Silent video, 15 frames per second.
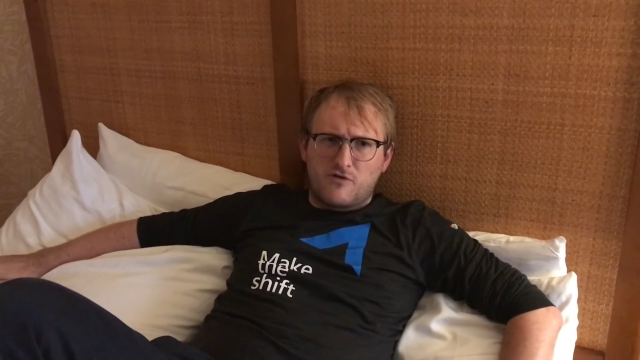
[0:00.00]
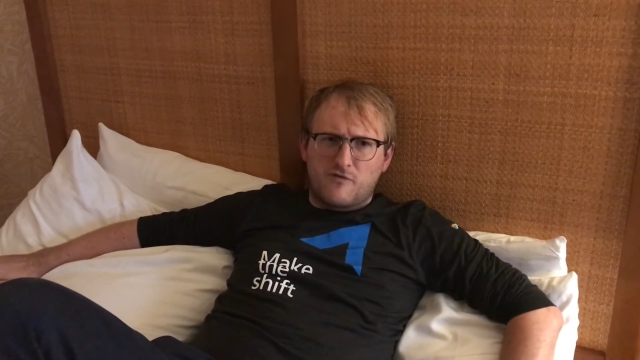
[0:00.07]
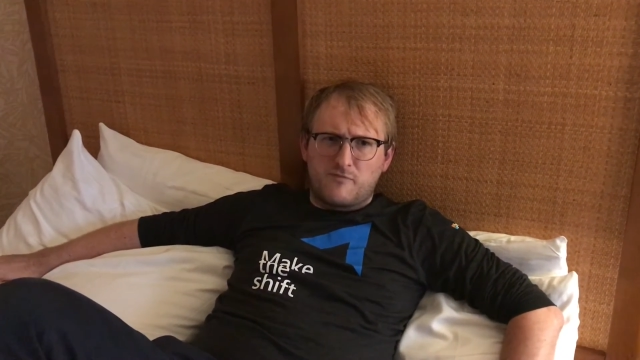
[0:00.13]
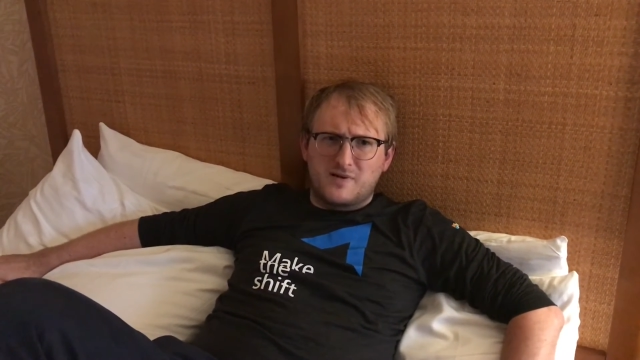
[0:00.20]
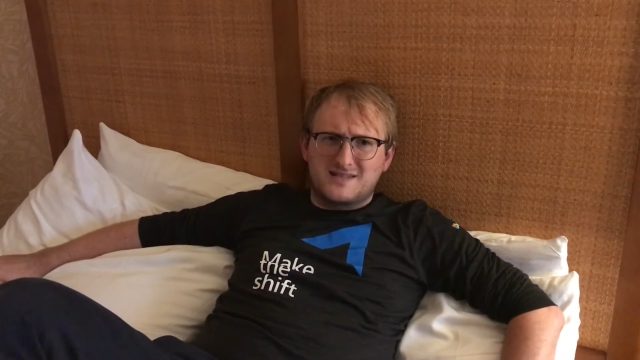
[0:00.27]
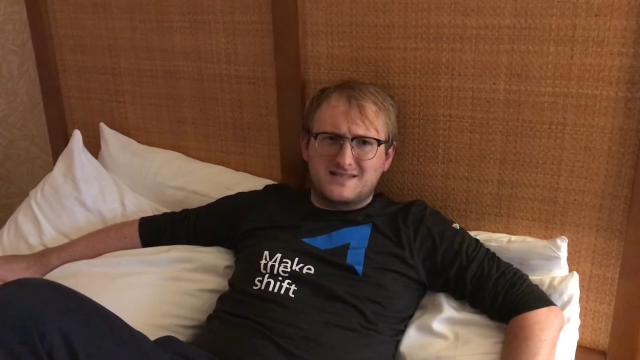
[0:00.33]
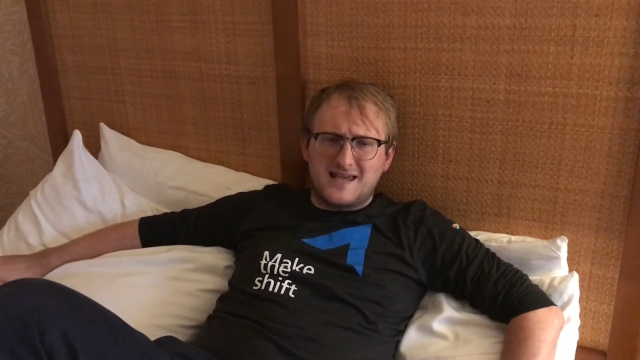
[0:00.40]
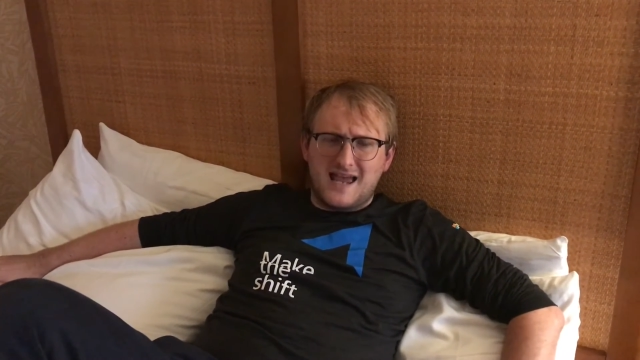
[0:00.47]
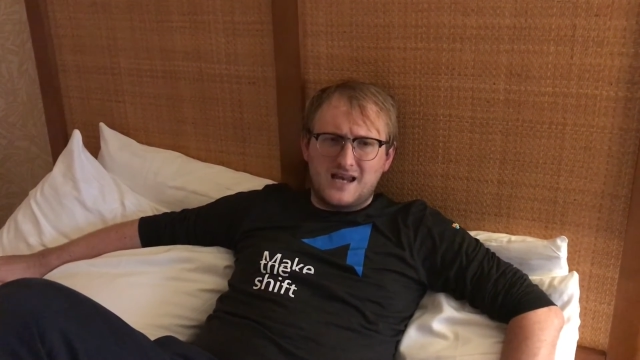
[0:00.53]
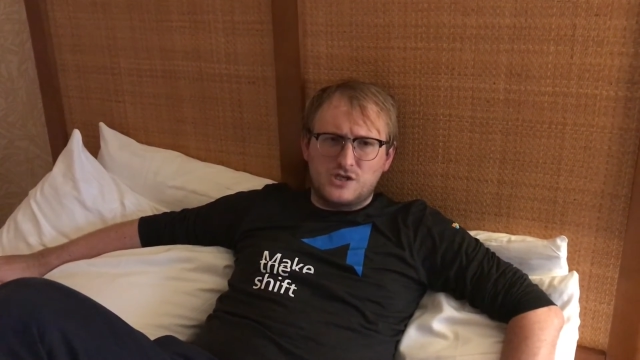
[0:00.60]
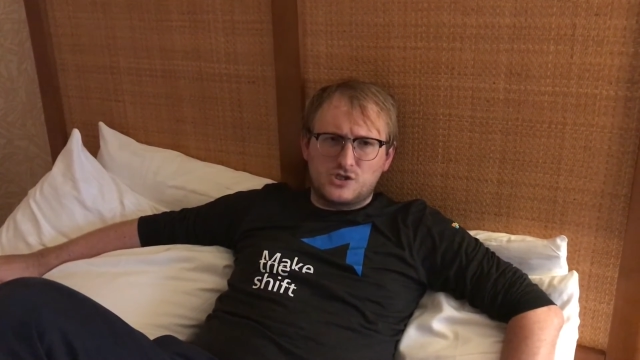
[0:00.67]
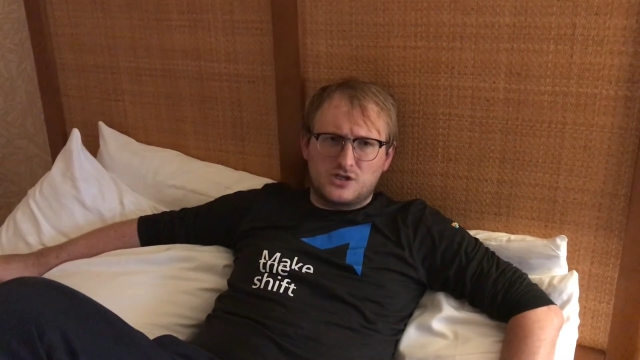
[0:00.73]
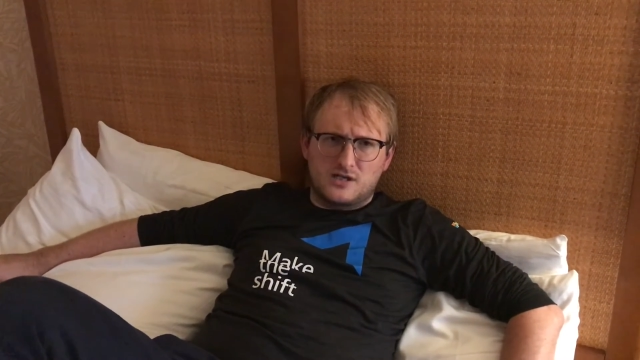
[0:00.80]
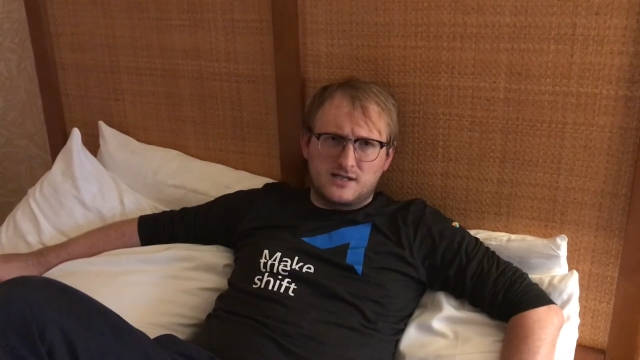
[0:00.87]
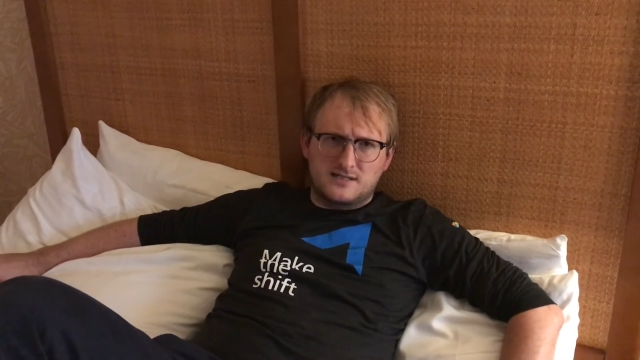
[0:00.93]
of
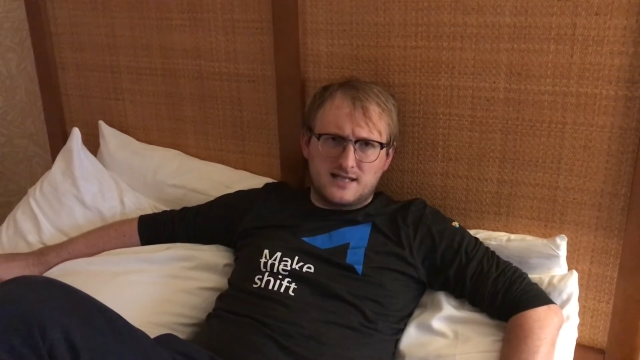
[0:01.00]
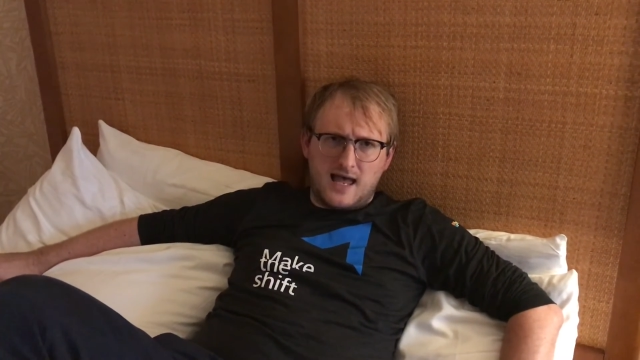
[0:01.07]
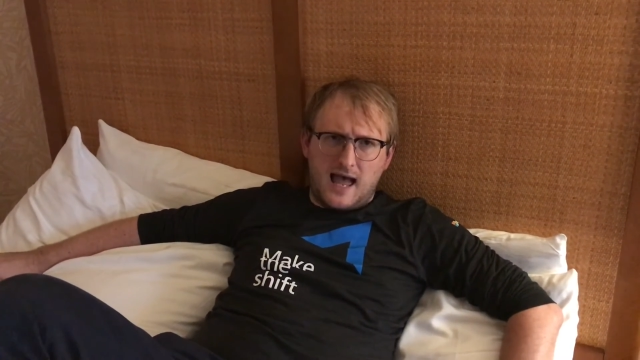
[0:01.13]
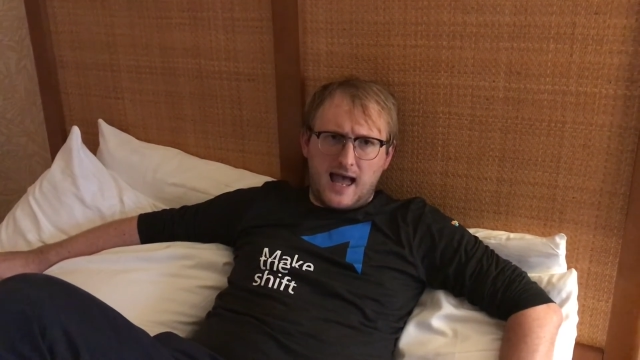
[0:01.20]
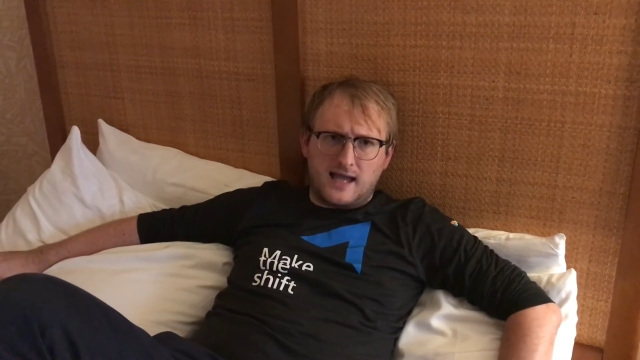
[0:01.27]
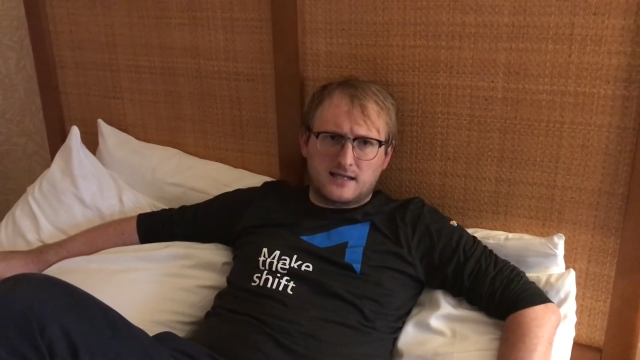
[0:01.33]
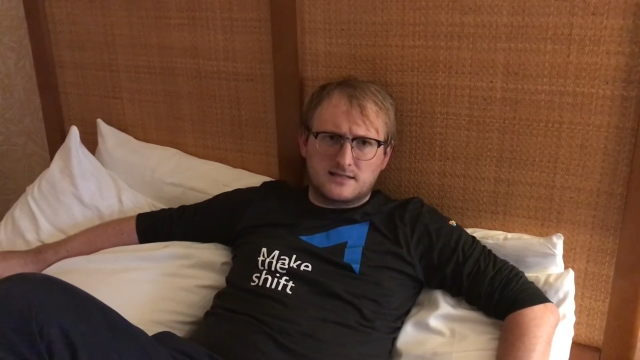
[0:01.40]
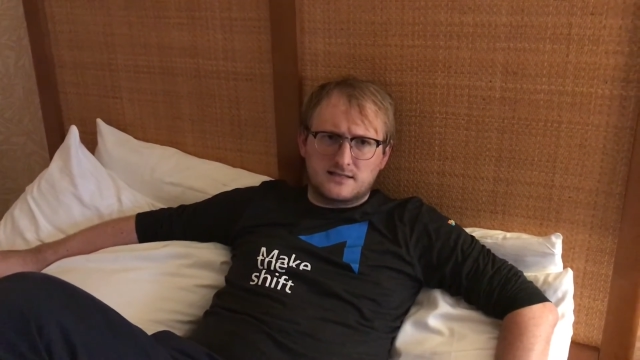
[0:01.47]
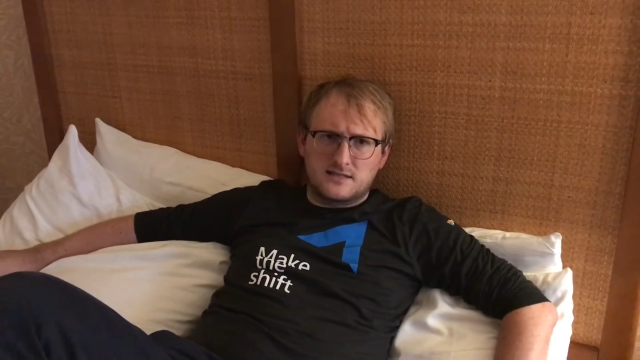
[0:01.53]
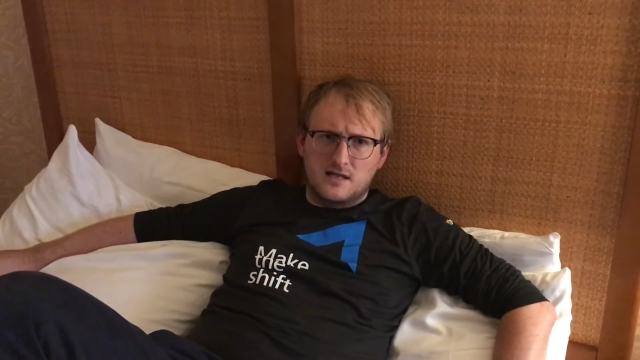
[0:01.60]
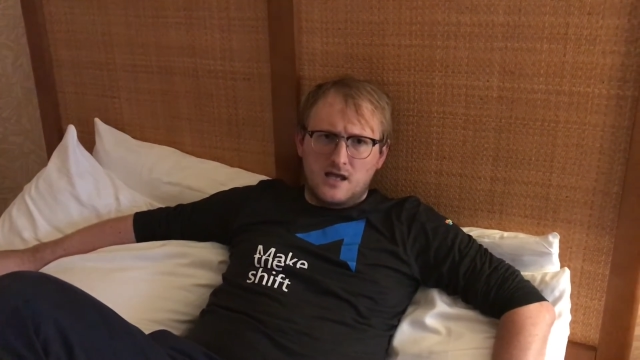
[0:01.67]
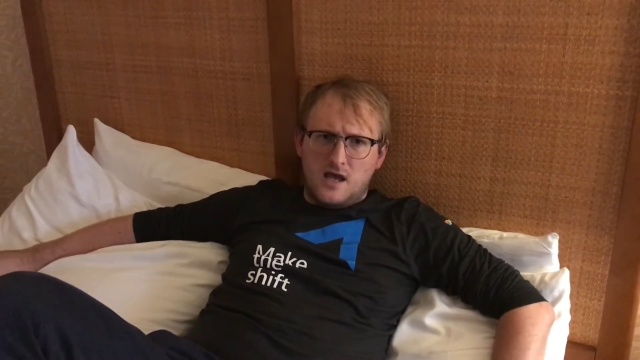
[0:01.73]
potential attacks